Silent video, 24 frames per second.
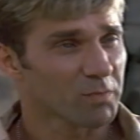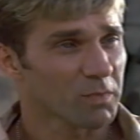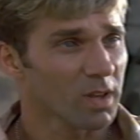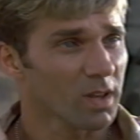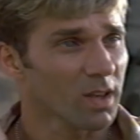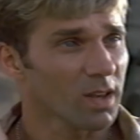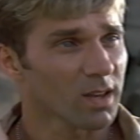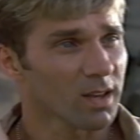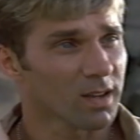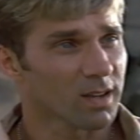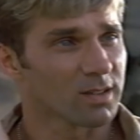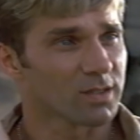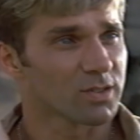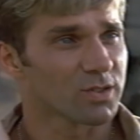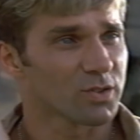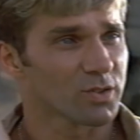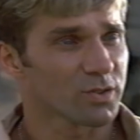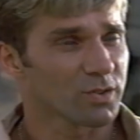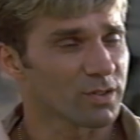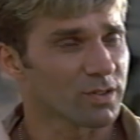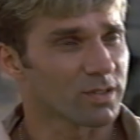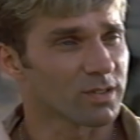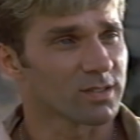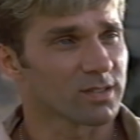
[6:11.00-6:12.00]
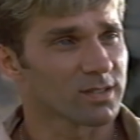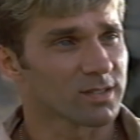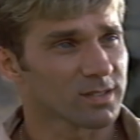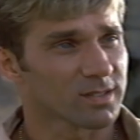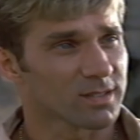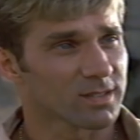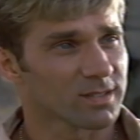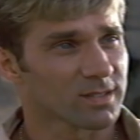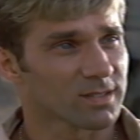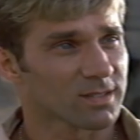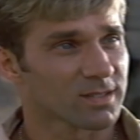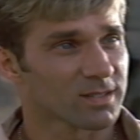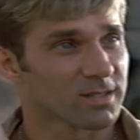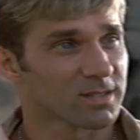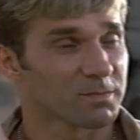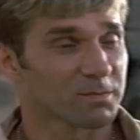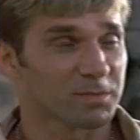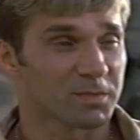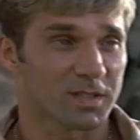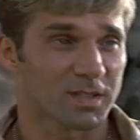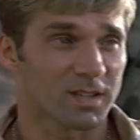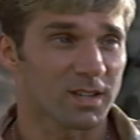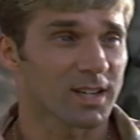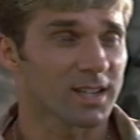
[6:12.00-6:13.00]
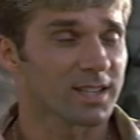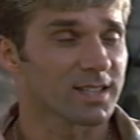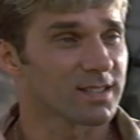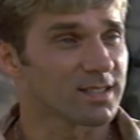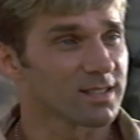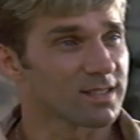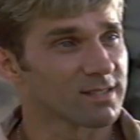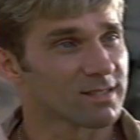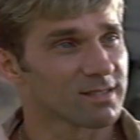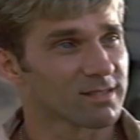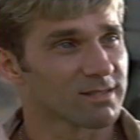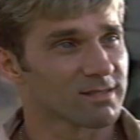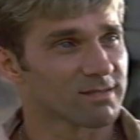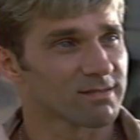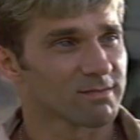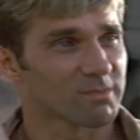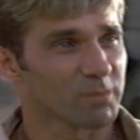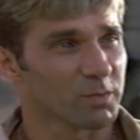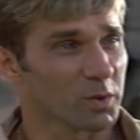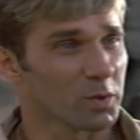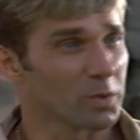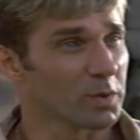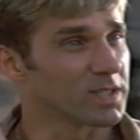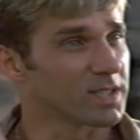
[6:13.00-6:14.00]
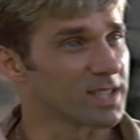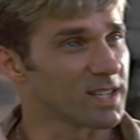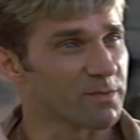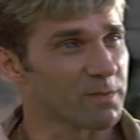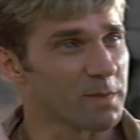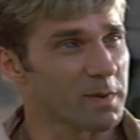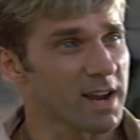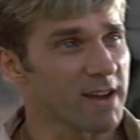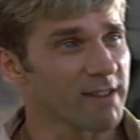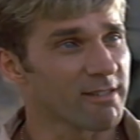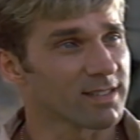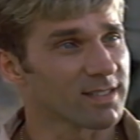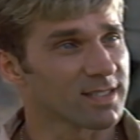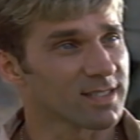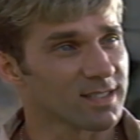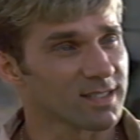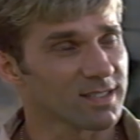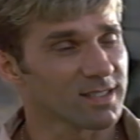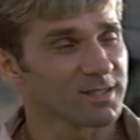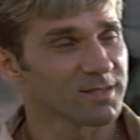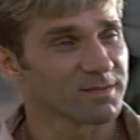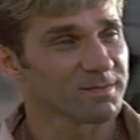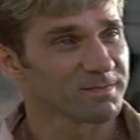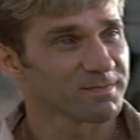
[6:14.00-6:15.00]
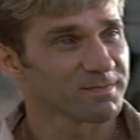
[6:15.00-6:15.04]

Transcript: Yeah, sure. Besides, we'll always have Paris, huh?